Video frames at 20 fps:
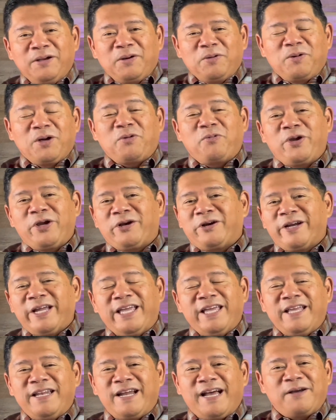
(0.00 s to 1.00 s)
Well, we are
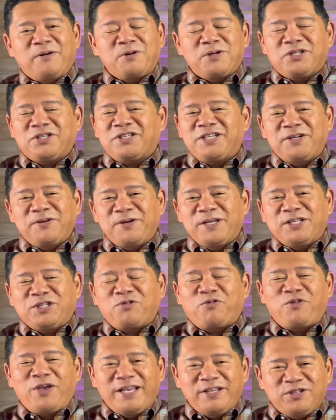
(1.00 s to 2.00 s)
in our series,
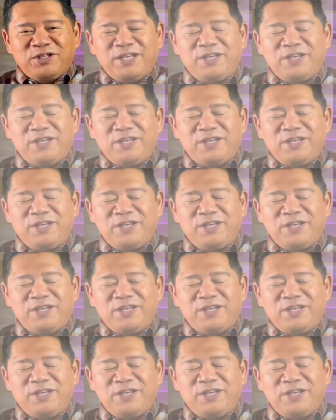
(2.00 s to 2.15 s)
Facing